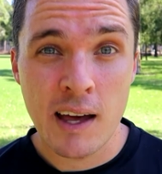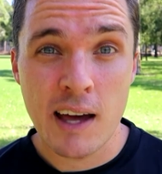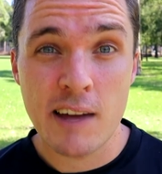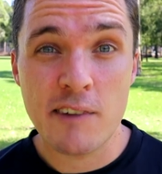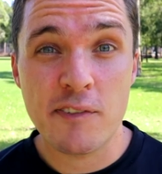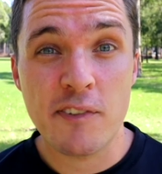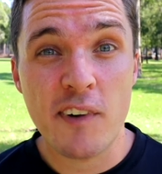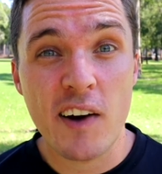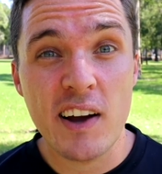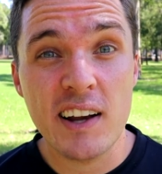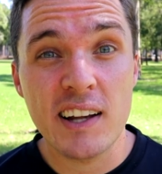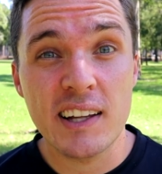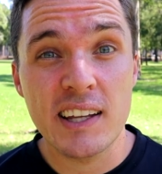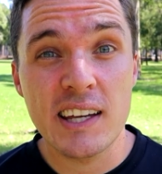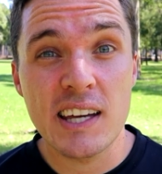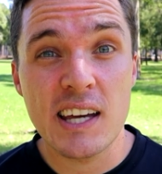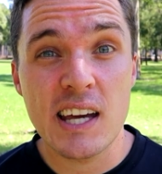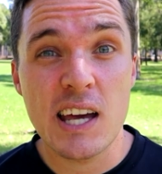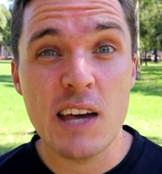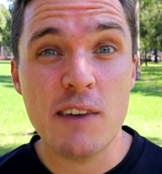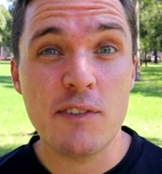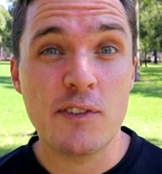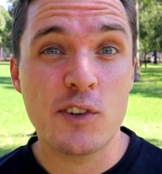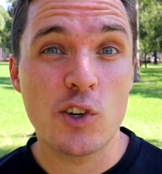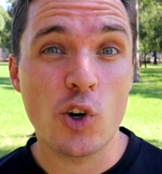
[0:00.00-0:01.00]
And finally,
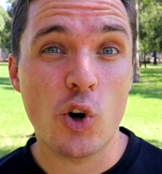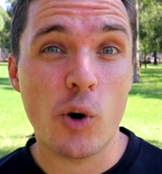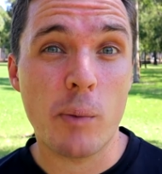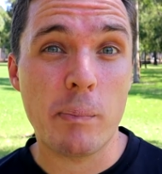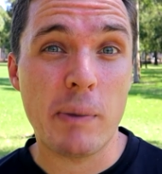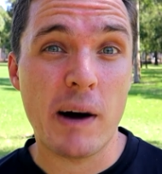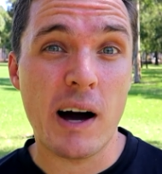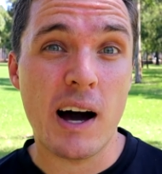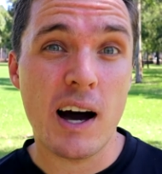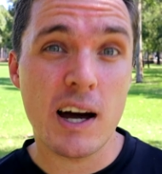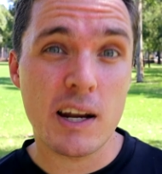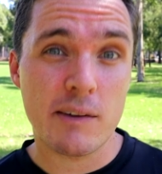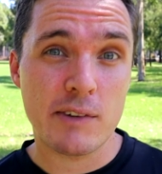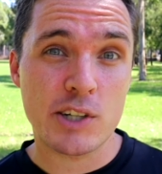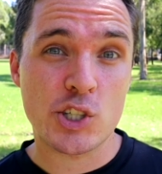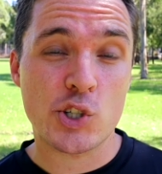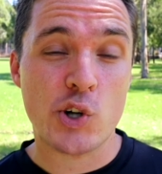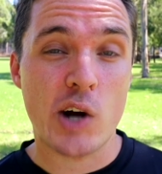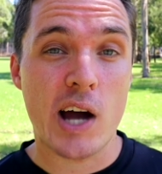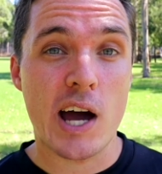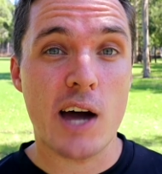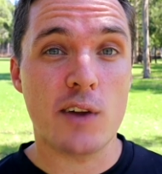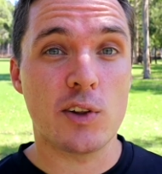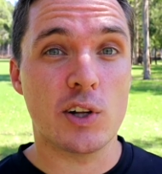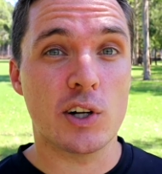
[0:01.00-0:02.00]
if you're part of a
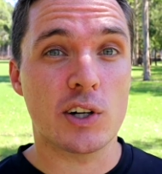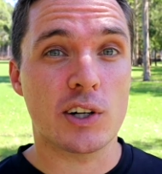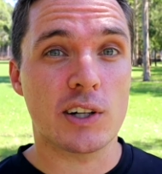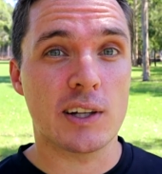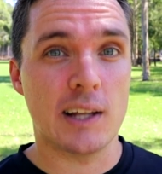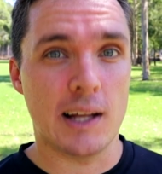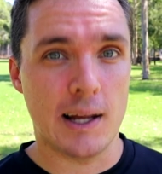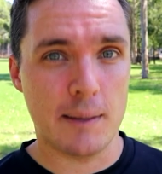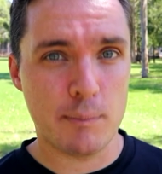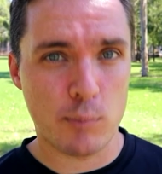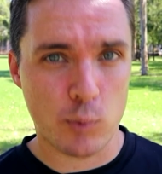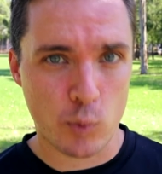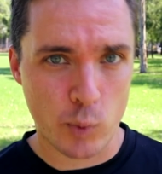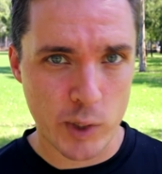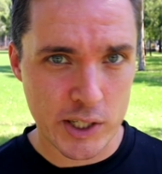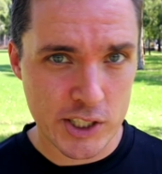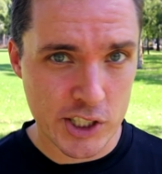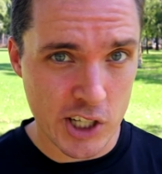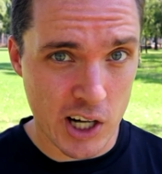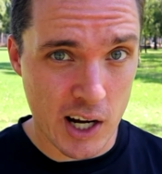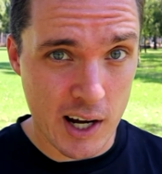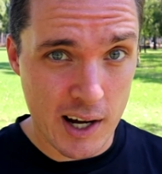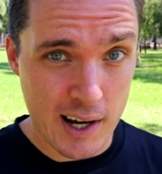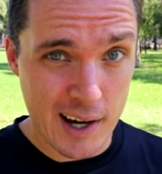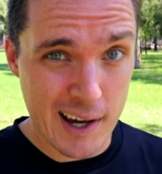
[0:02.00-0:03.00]
triathlon club,
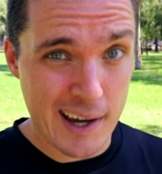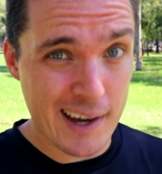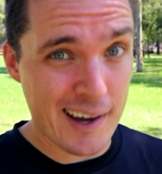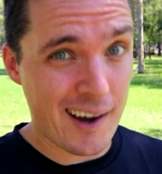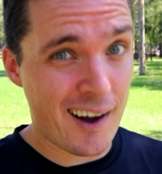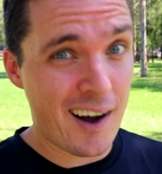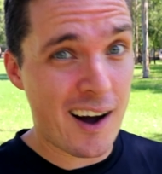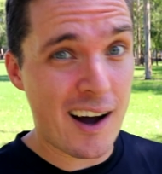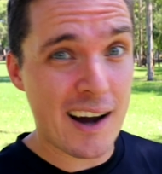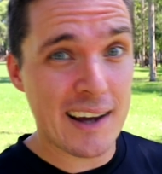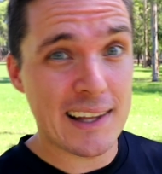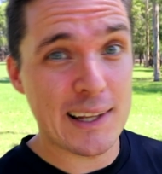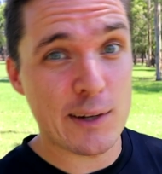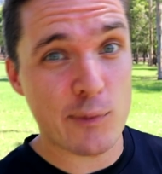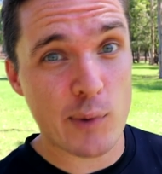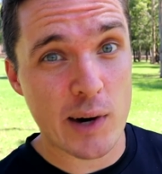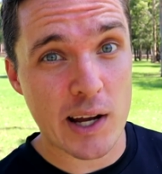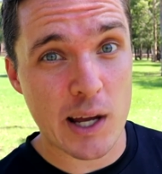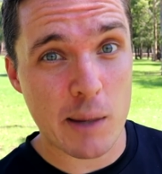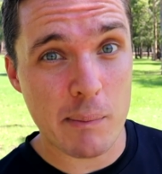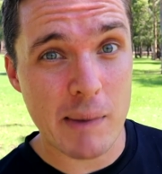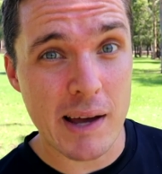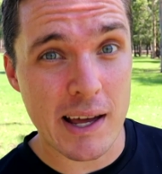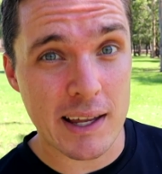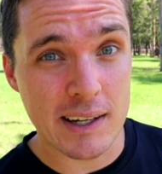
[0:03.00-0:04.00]
which I highly
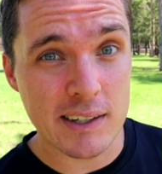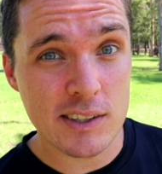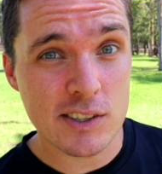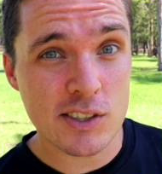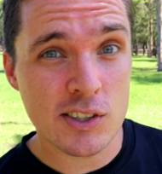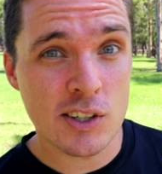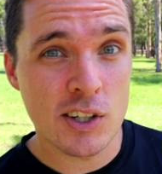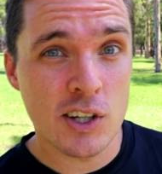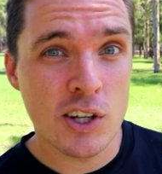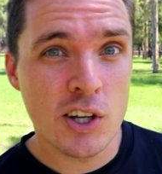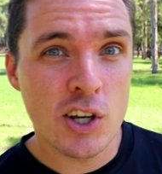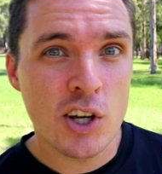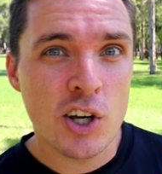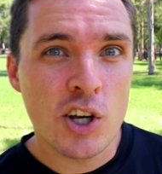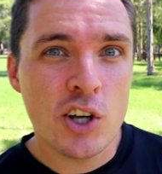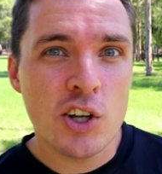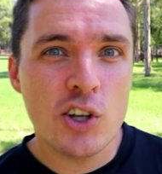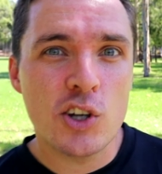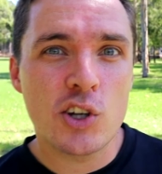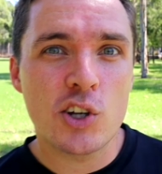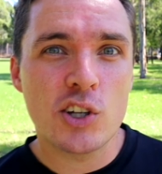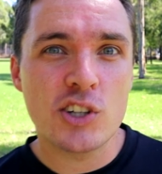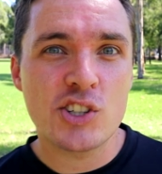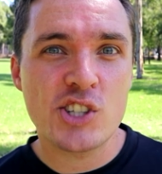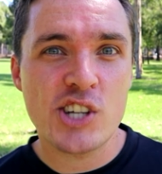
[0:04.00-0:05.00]
recommend,
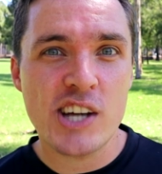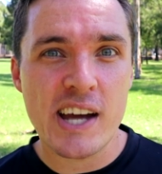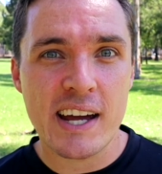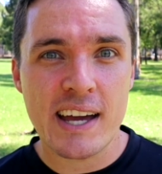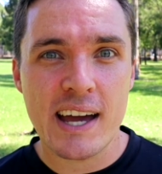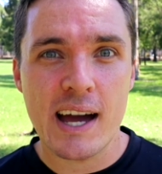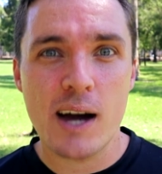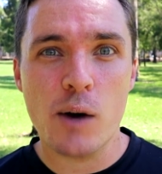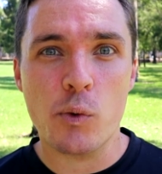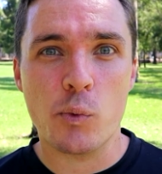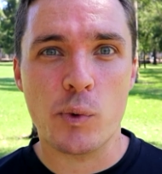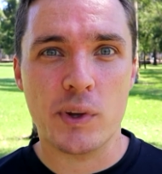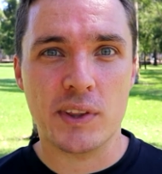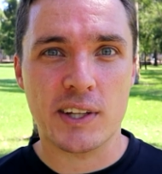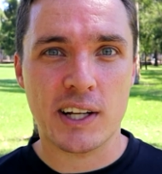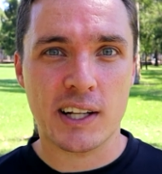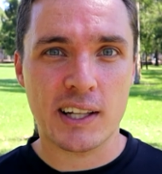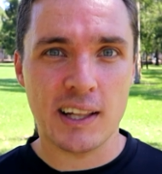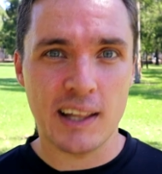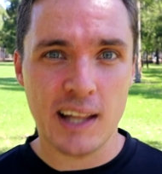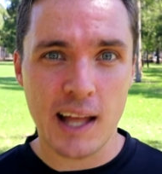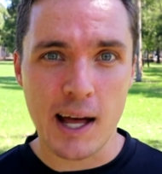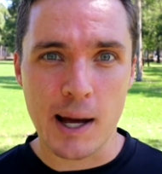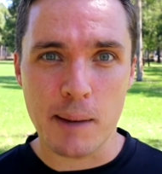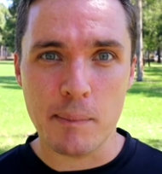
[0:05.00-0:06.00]
you can check out with the
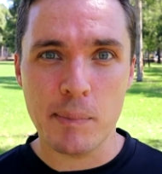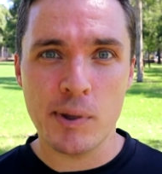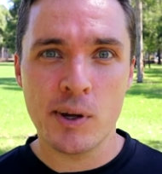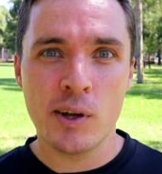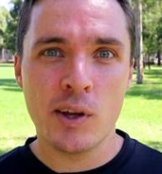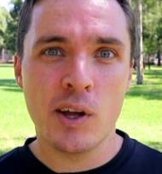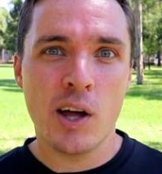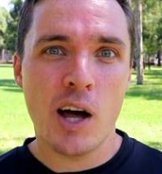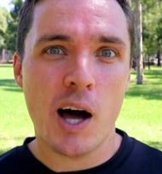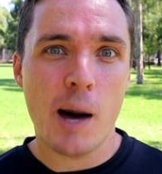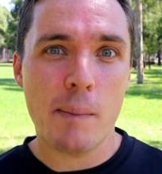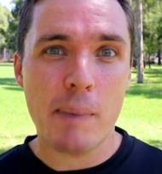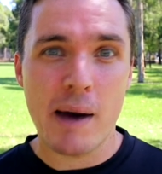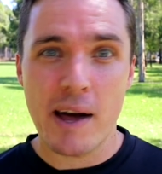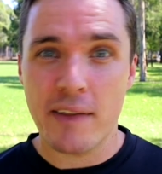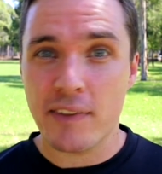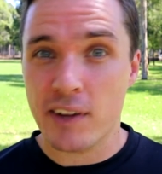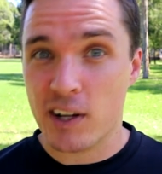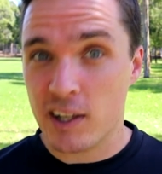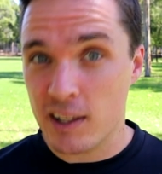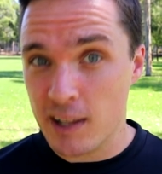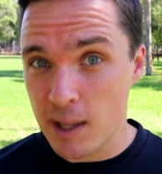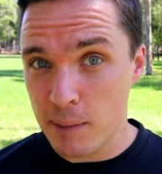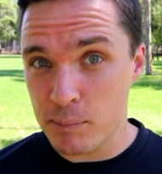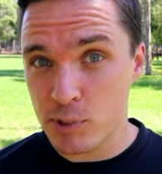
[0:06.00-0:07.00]
club about the
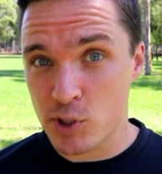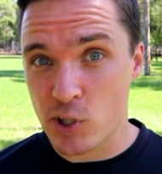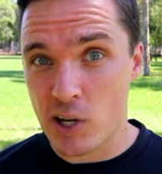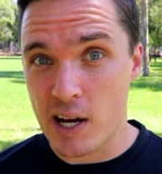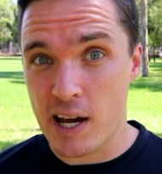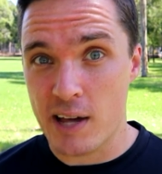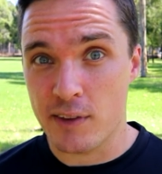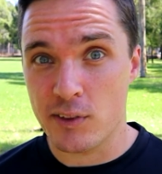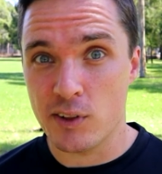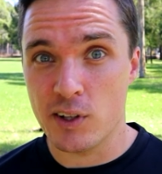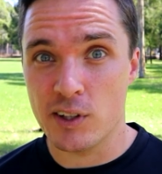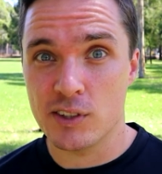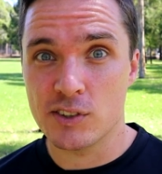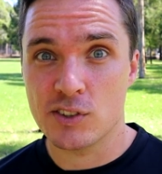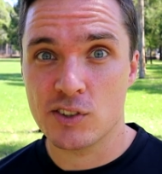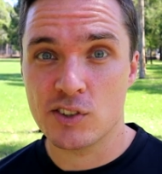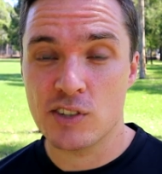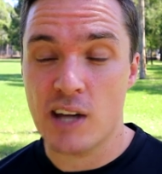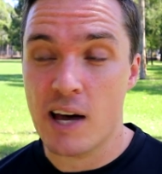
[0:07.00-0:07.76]
club triathlons.